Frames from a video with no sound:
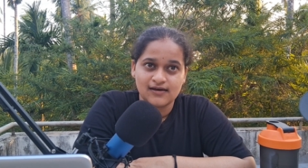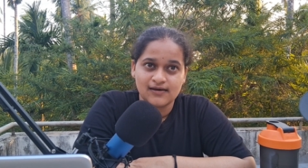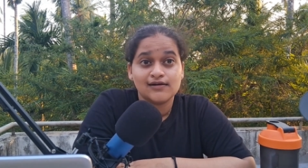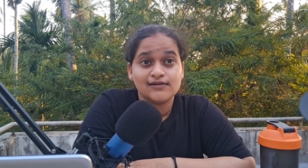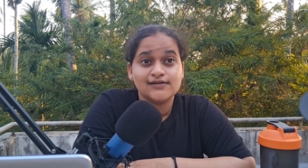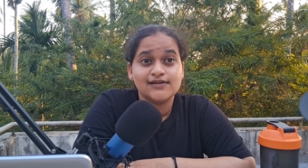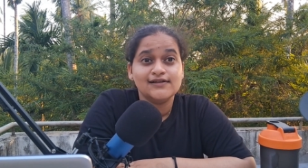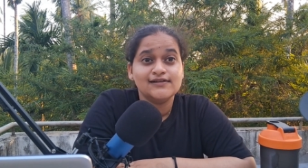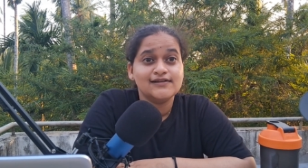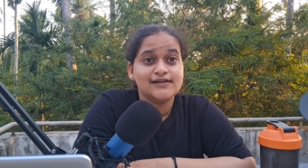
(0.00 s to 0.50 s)

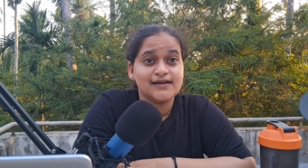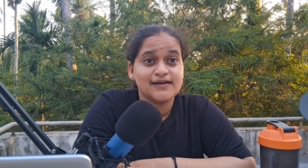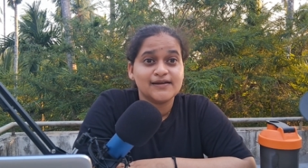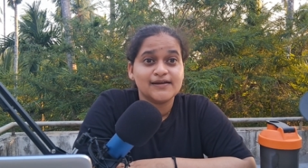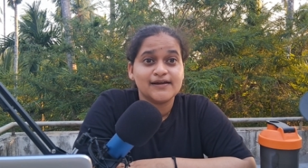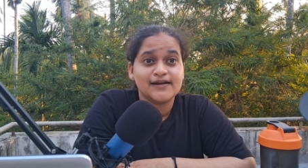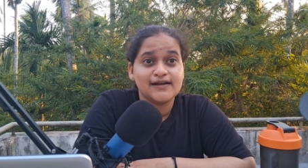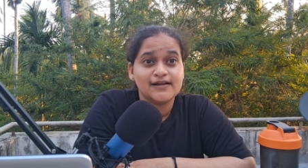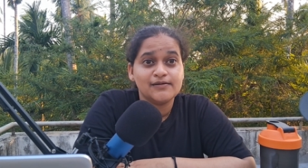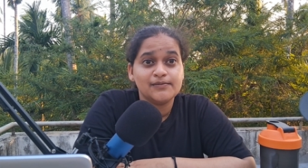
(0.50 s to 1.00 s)
then there
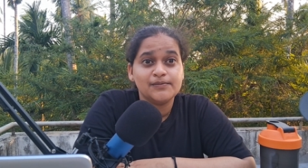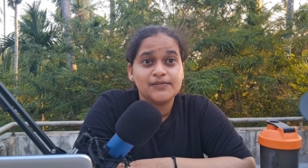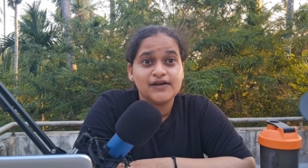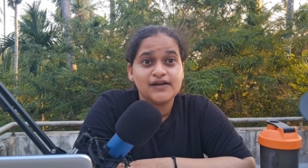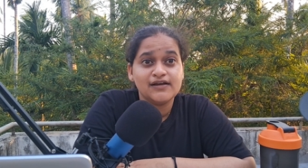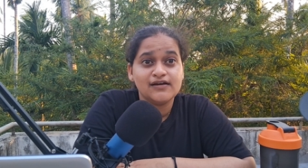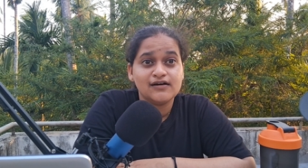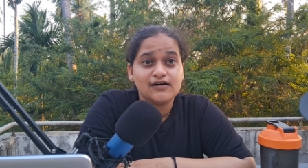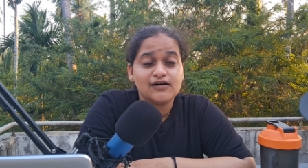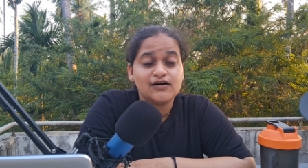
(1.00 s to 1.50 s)
will
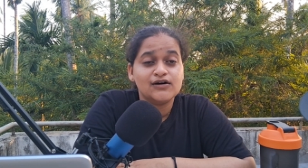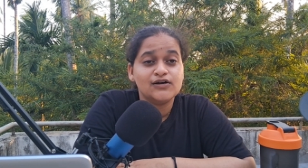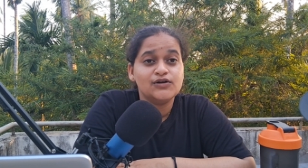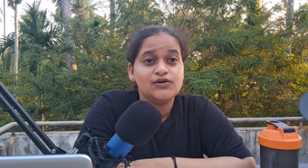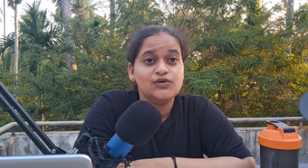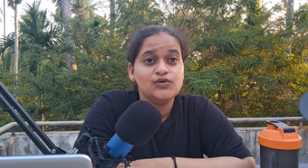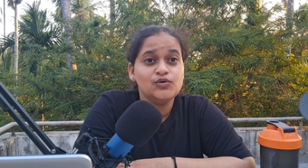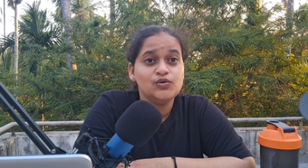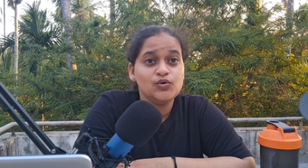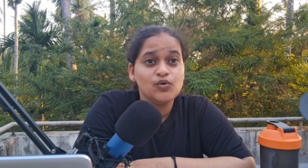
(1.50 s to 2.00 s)
be a
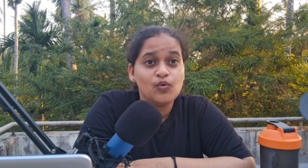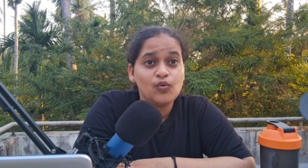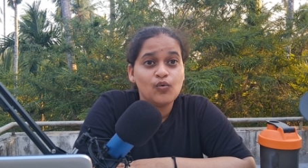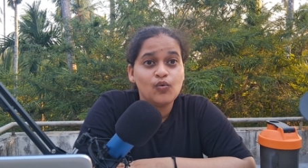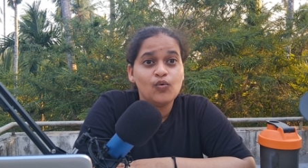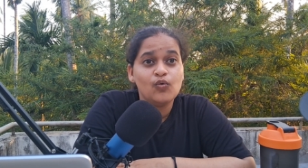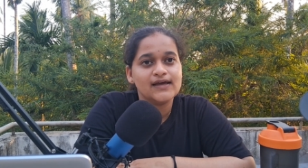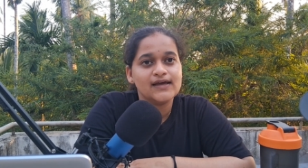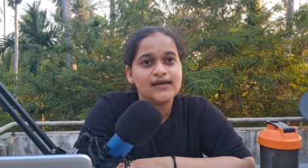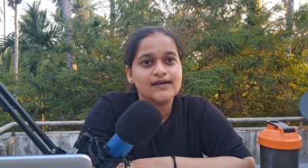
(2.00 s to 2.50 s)

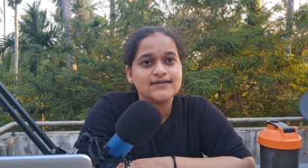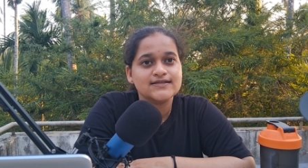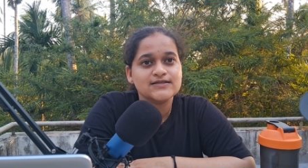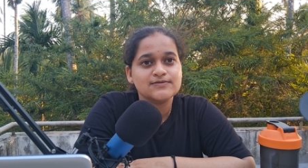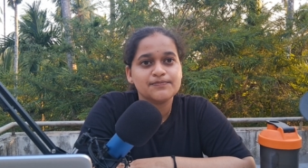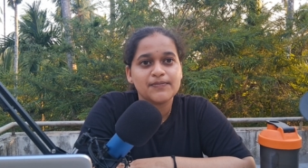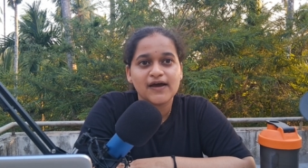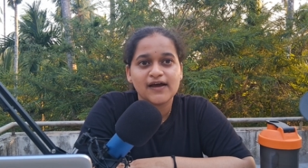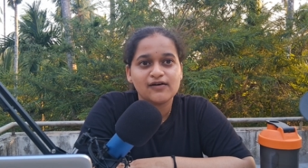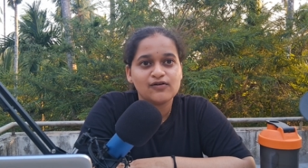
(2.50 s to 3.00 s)
no
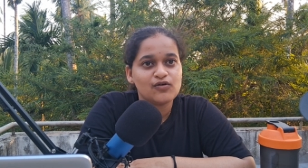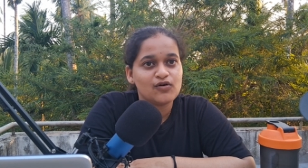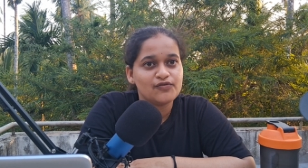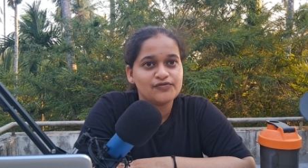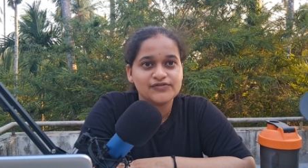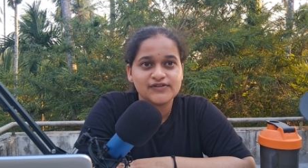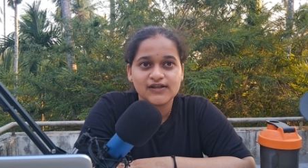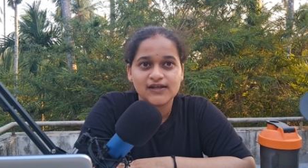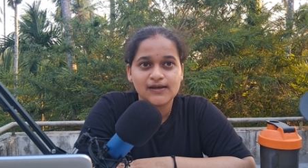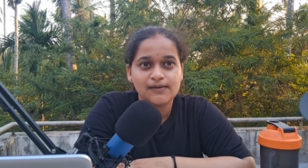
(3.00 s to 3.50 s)
speck of
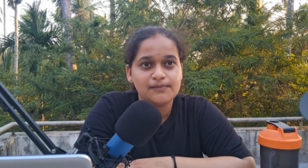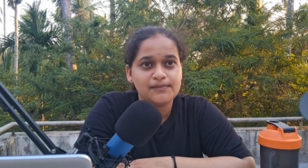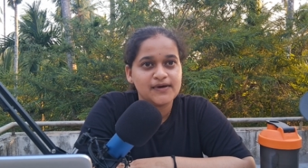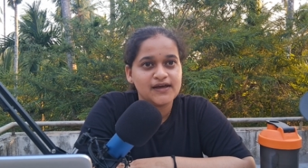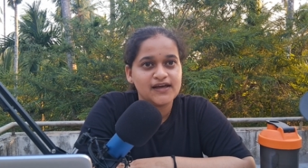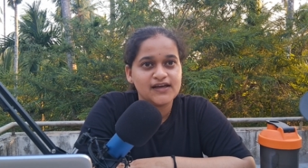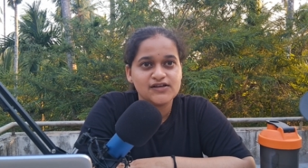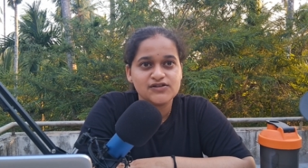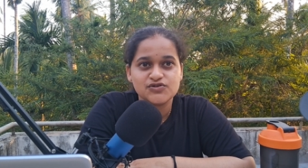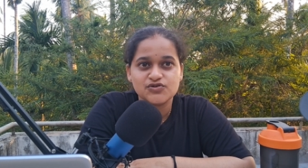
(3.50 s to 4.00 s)
the
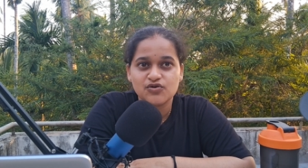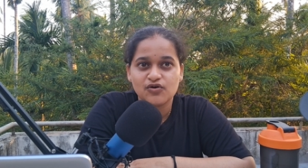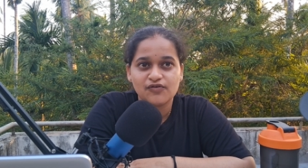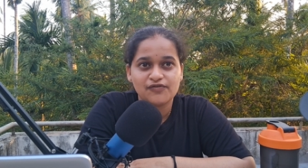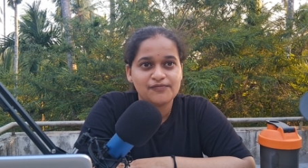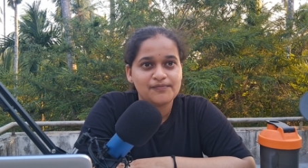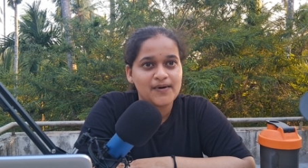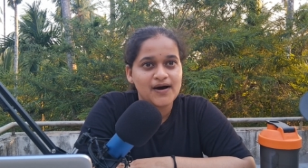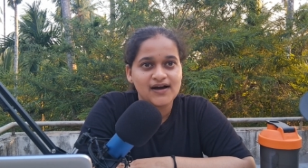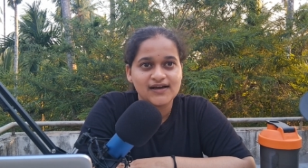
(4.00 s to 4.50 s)
image of
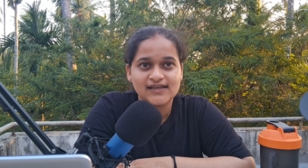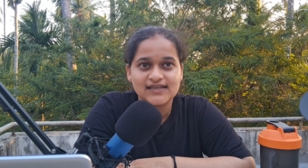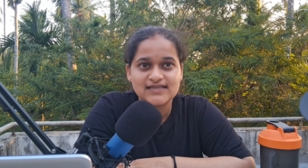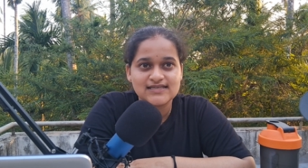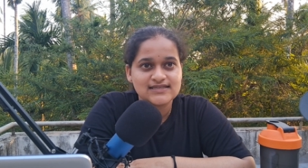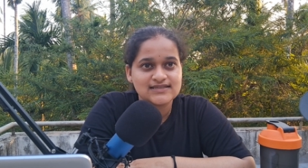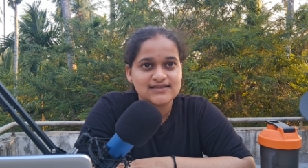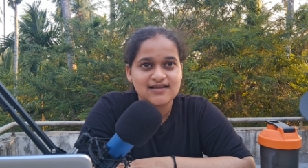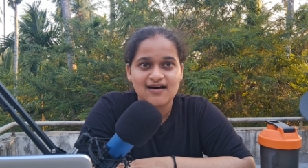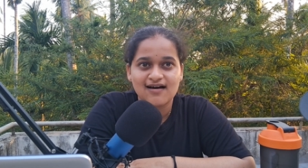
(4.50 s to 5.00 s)

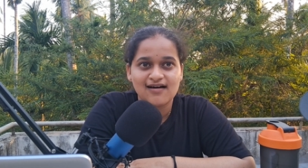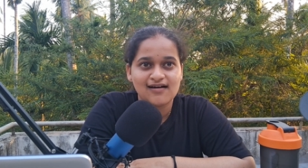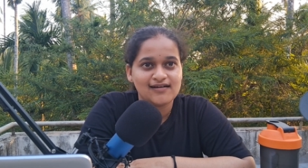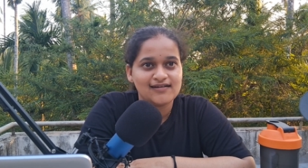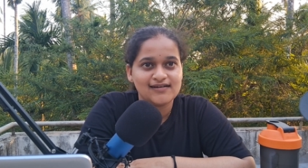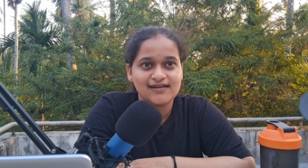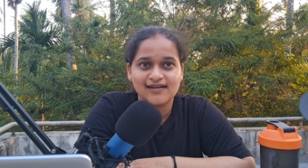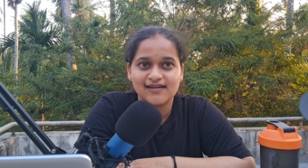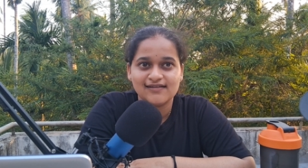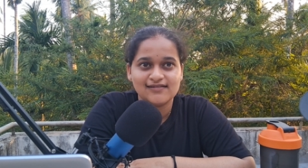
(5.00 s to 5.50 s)
Pakistan
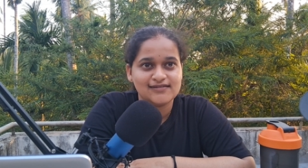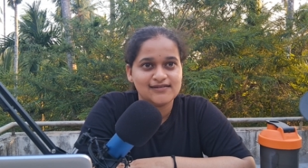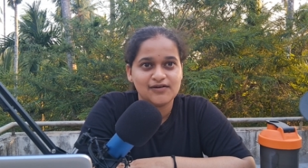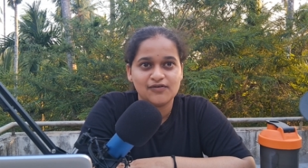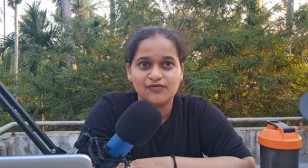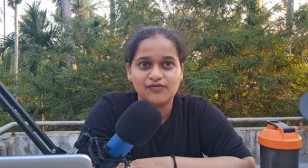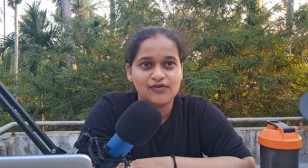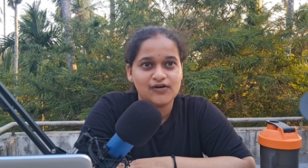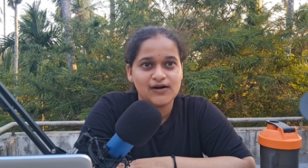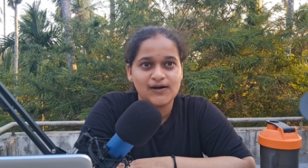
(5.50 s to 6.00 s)
in the
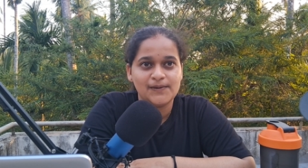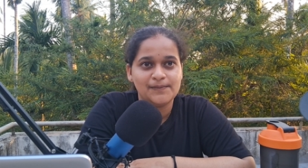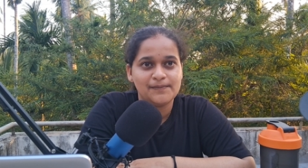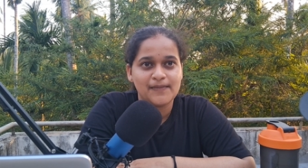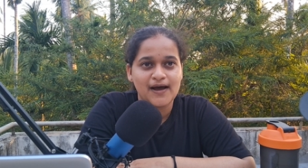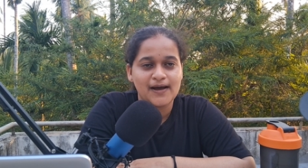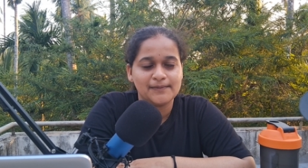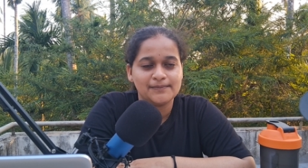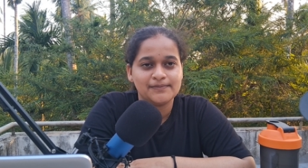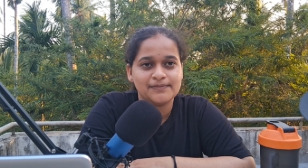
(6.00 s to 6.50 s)
world map.